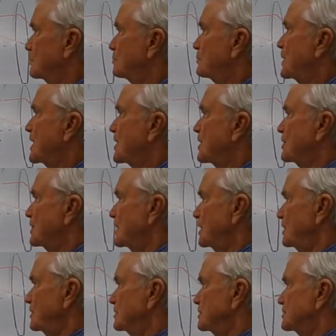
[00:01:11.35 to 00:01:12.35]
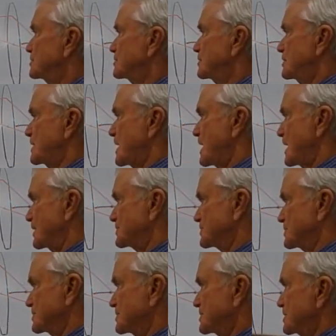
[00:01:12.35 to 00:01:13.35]
parallel to the
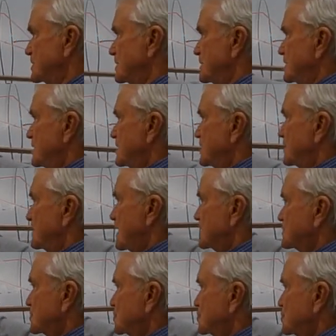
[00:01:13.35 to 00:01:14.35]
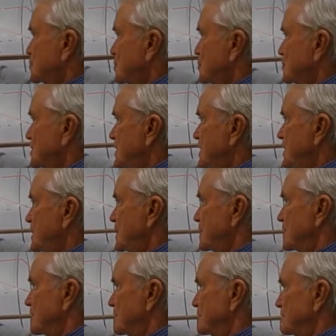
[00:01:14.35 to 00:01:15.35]
axis. That's shown
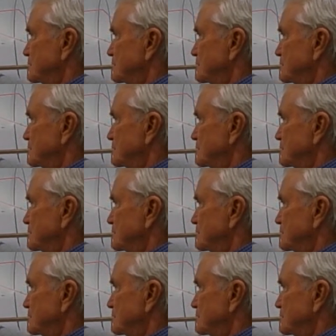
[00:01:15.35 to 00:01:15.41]
here,